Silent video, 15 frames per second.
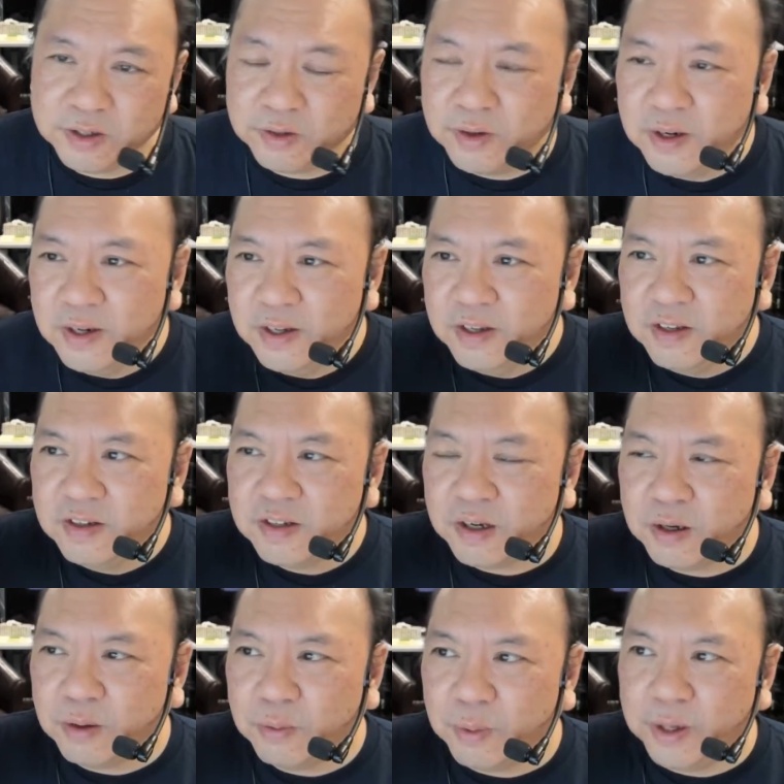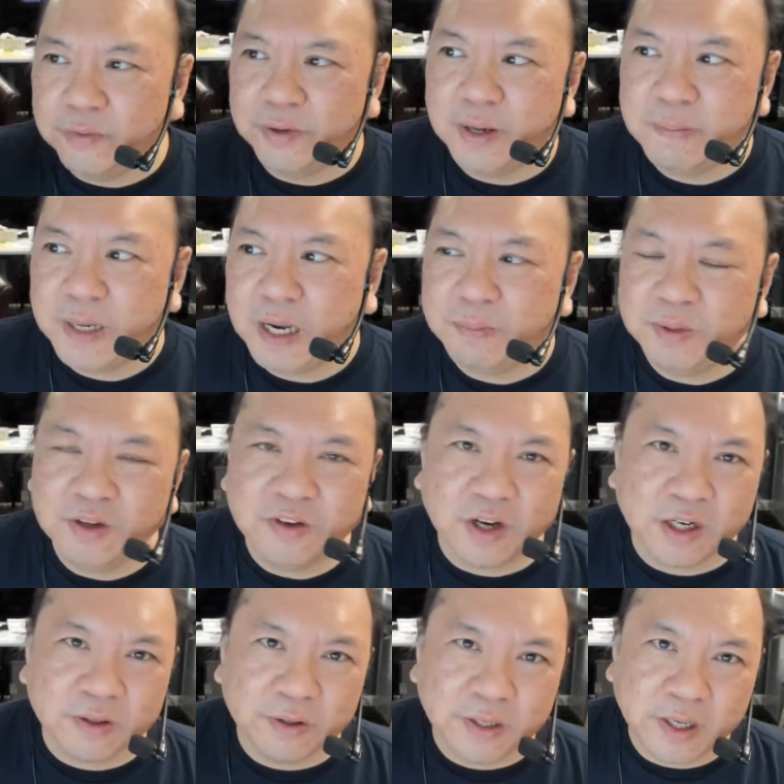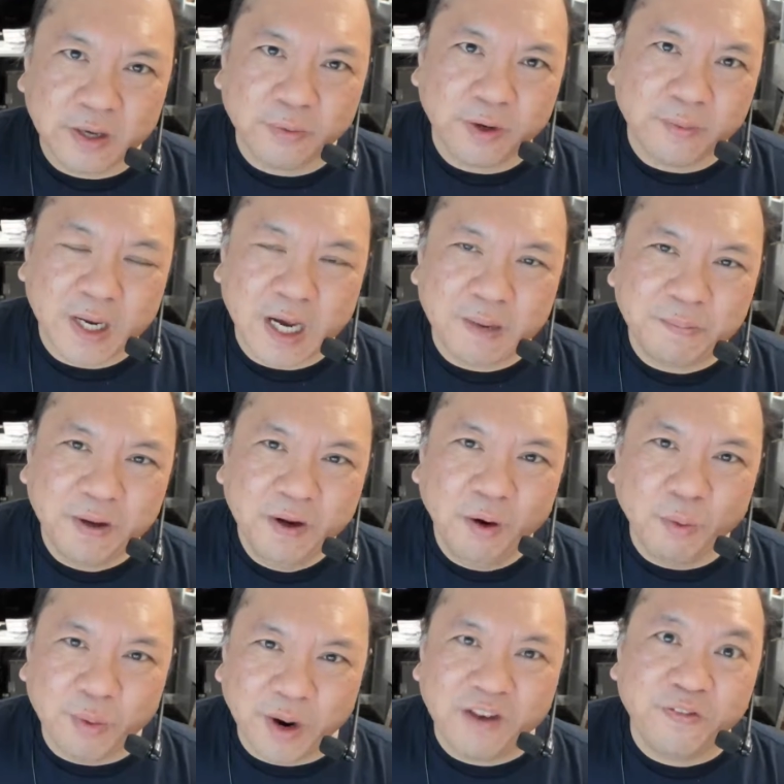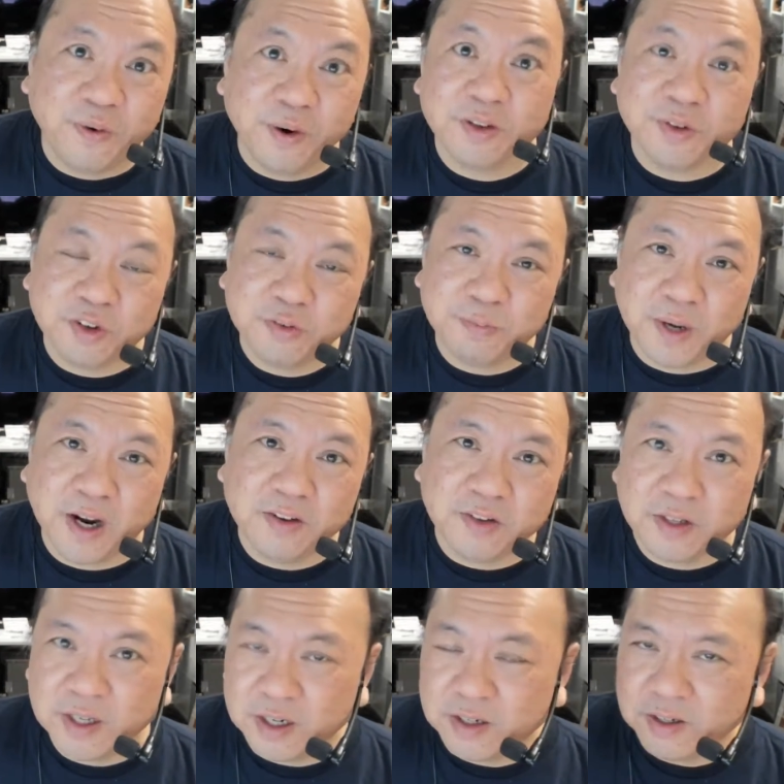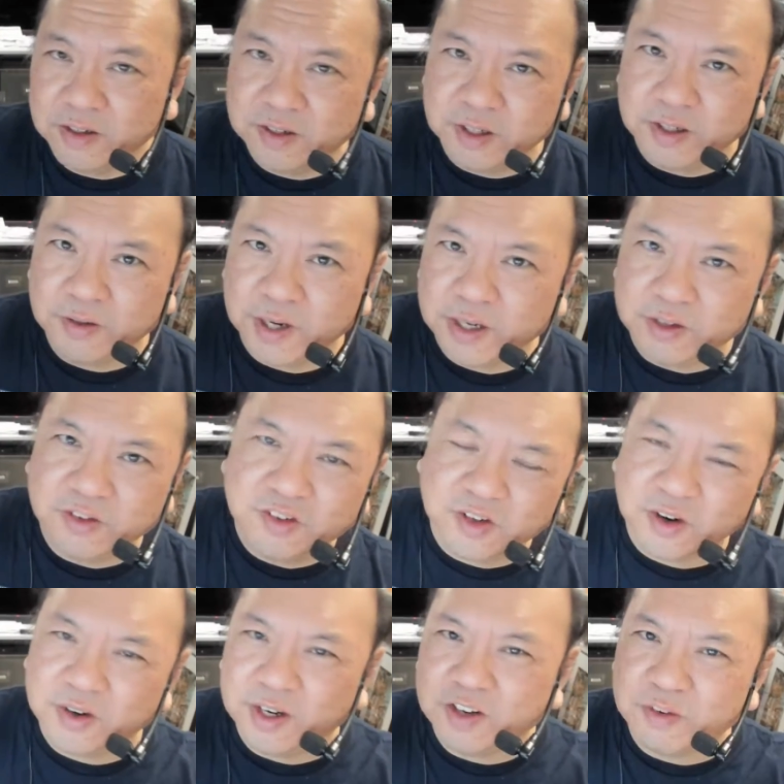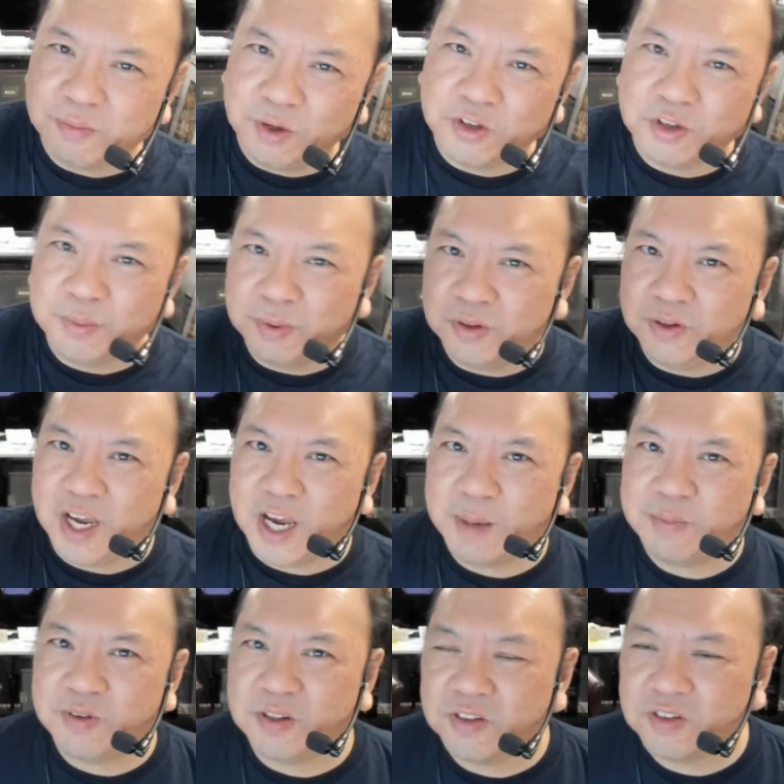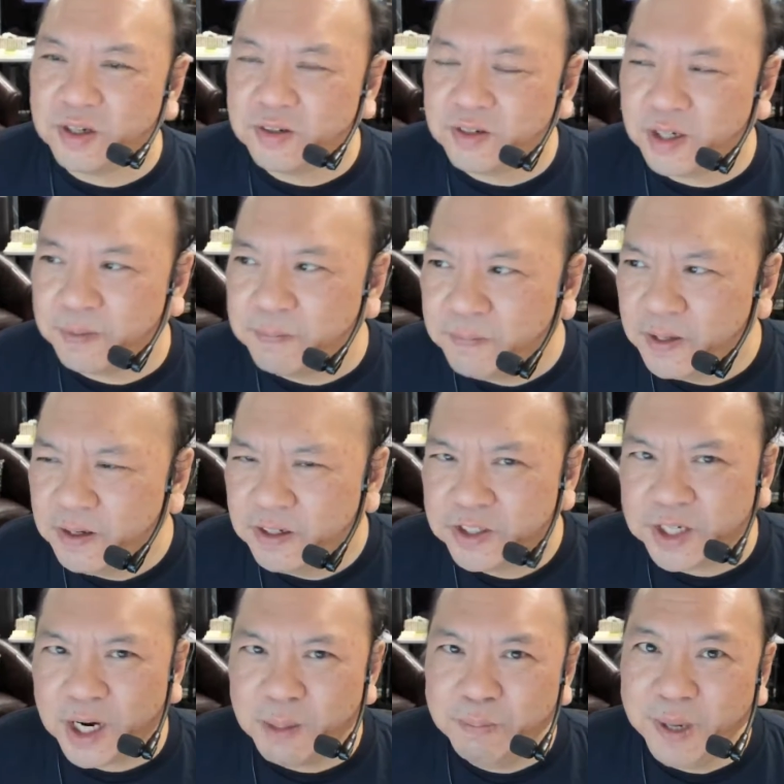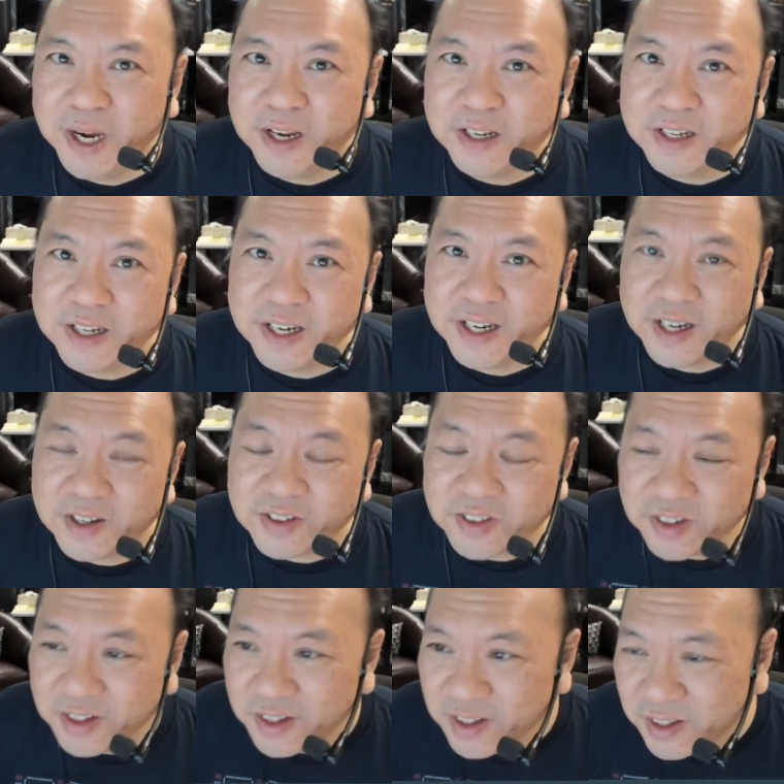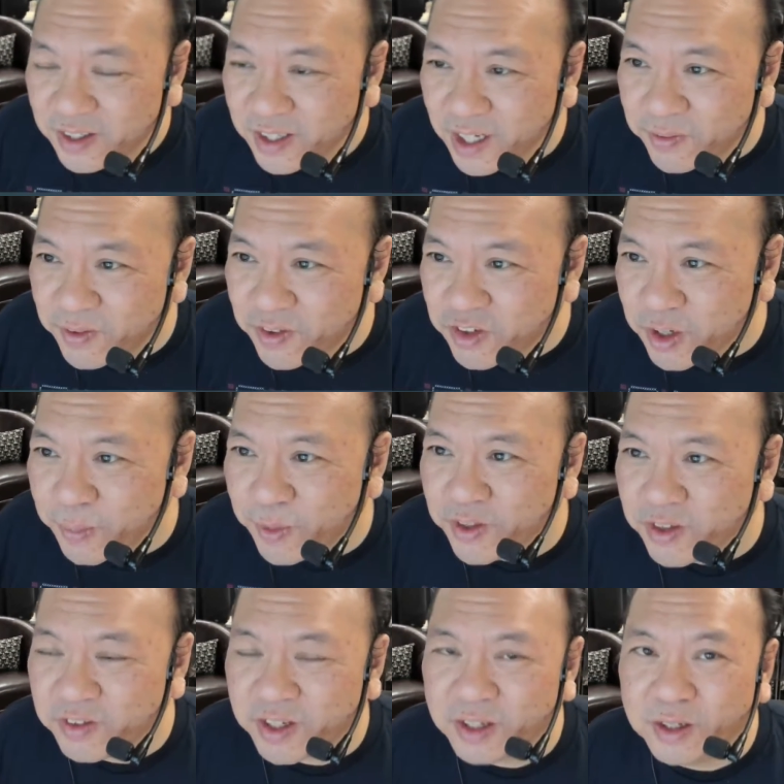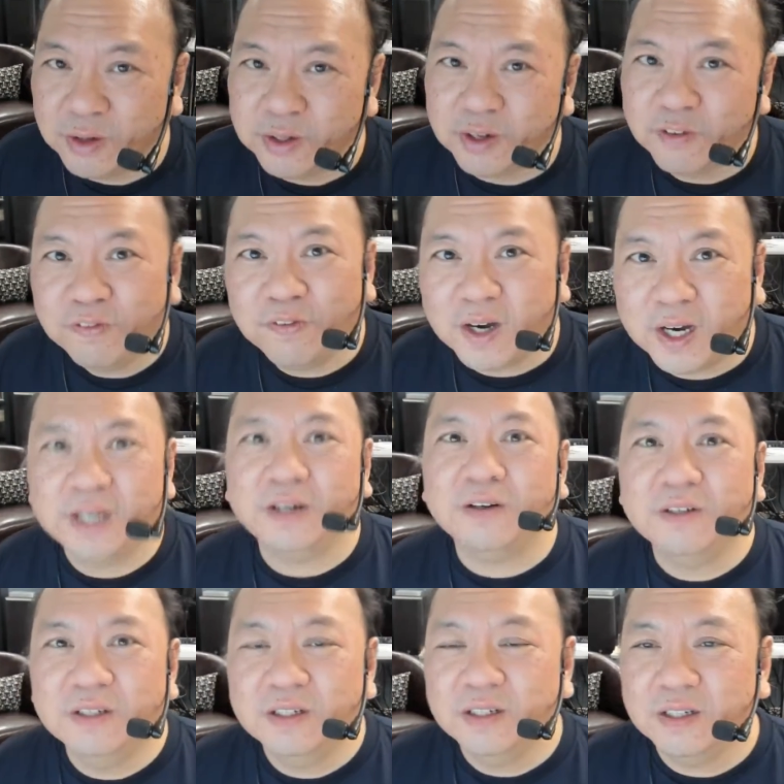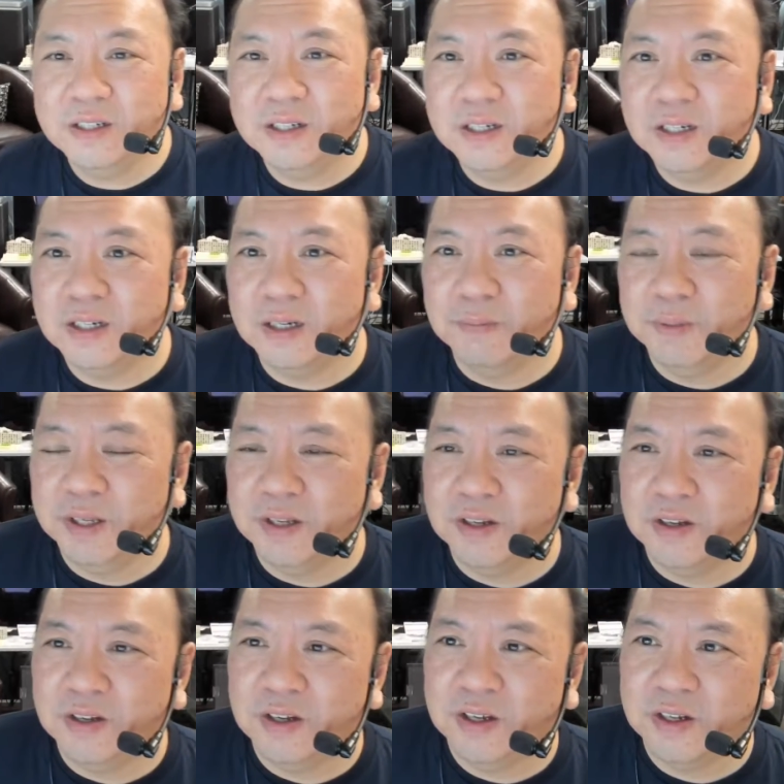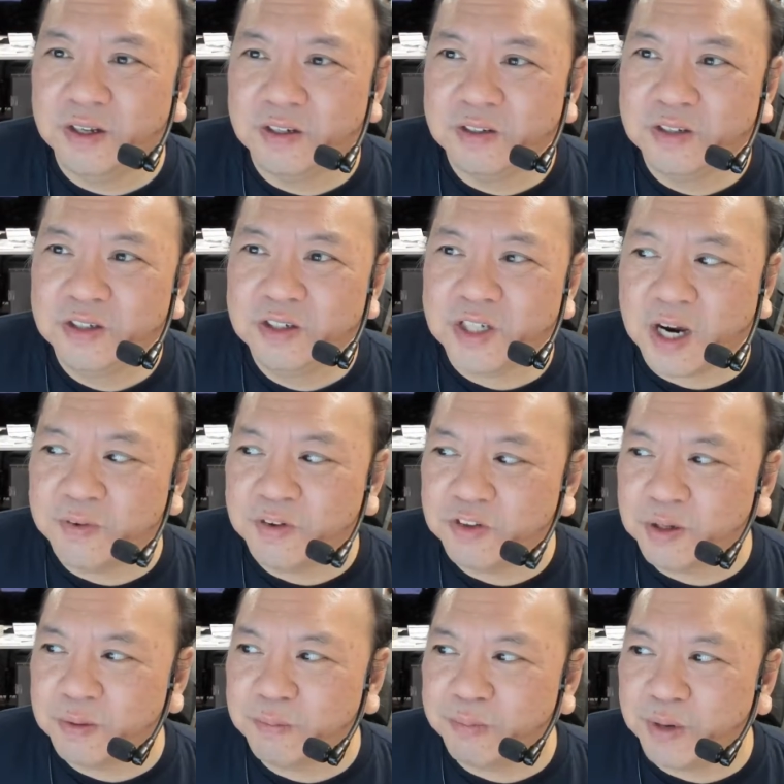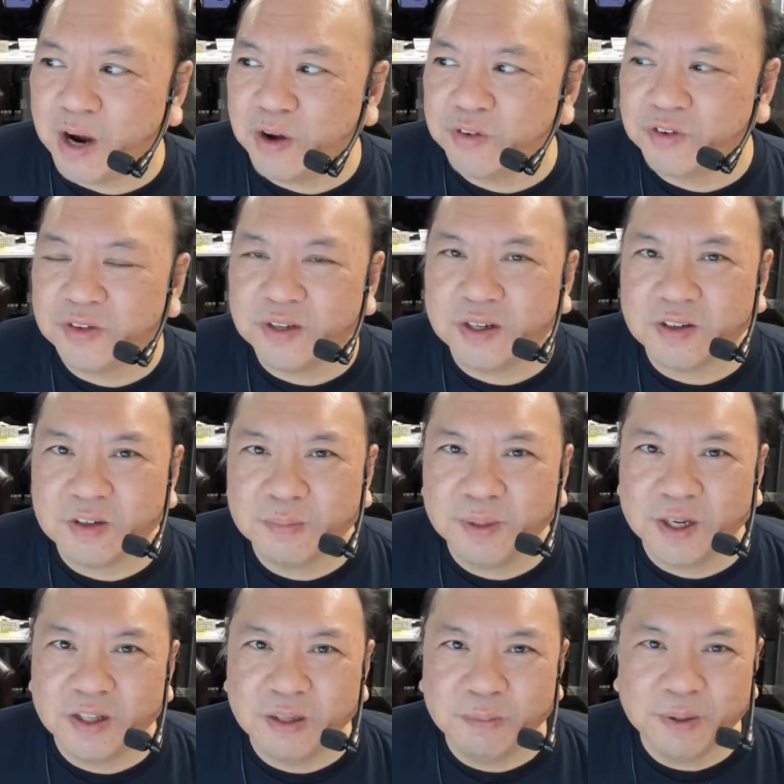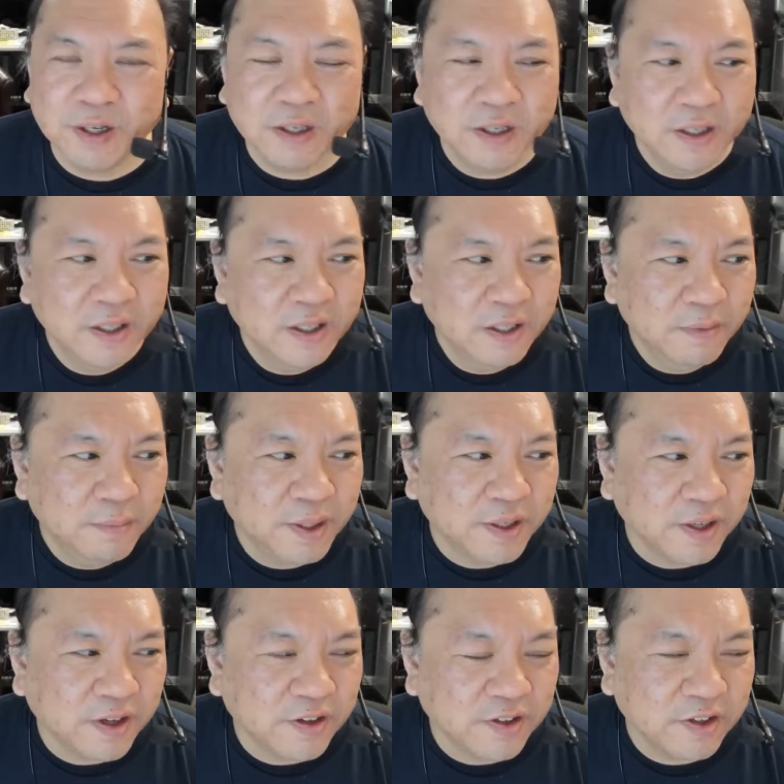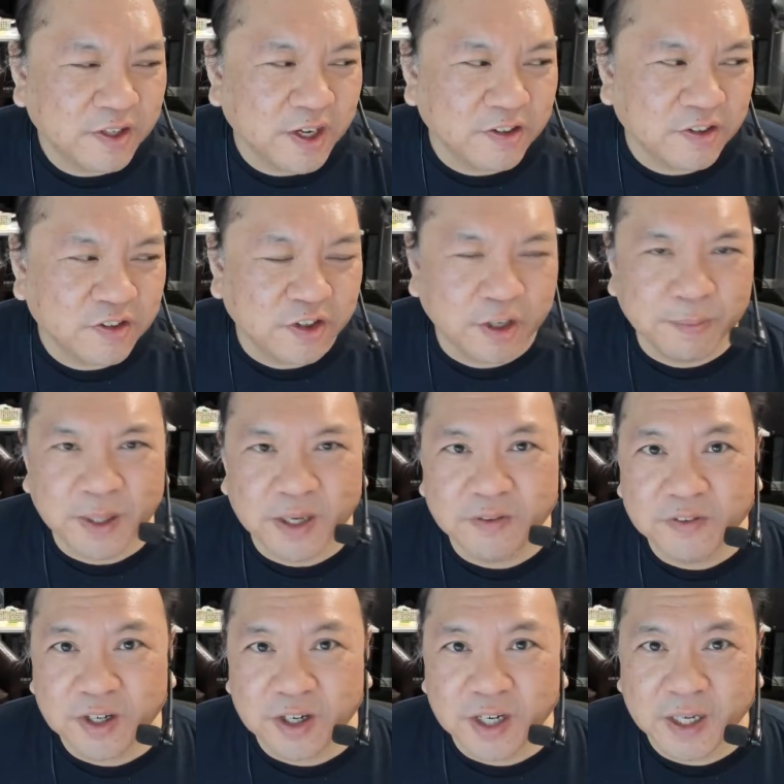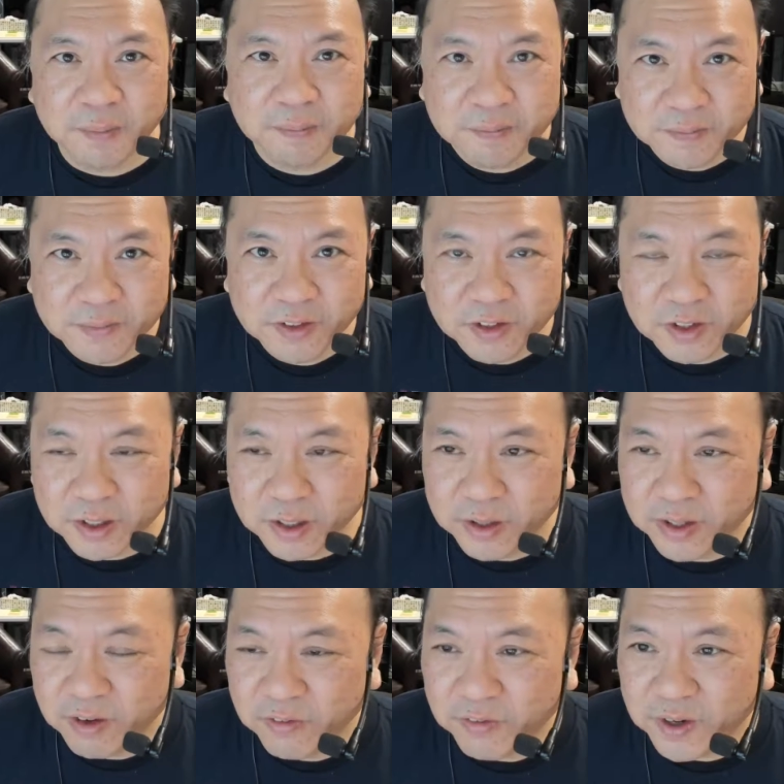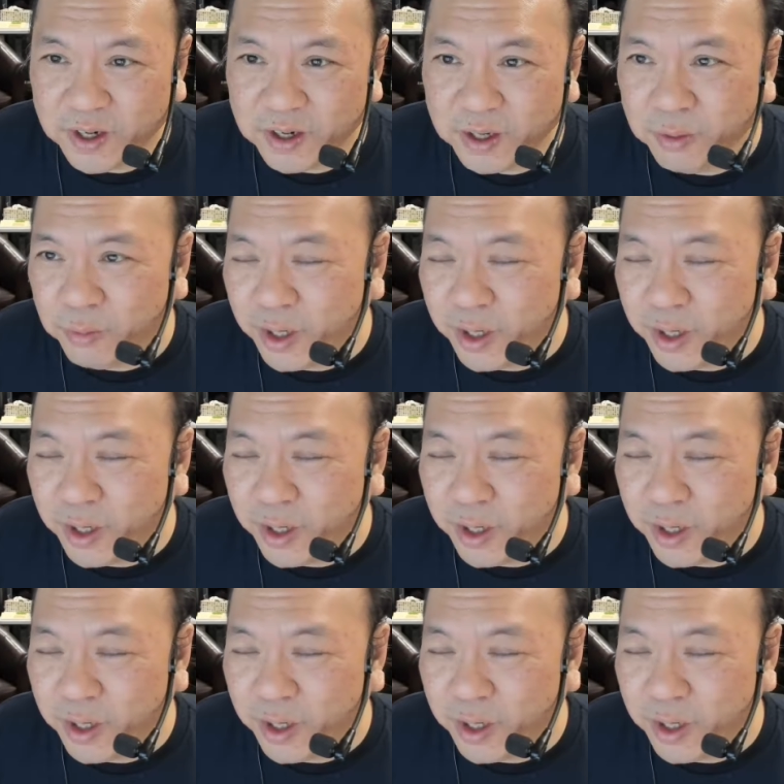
How do you tell one web app to talk to another web app, wait for its response, and then continue? How do you synchronize multiple apps at the same time? Giant pain in the ass. Even simple things like loading a file in a JavaScript browser thing is a pain in the butt because it takes a certain amount of time to load that file.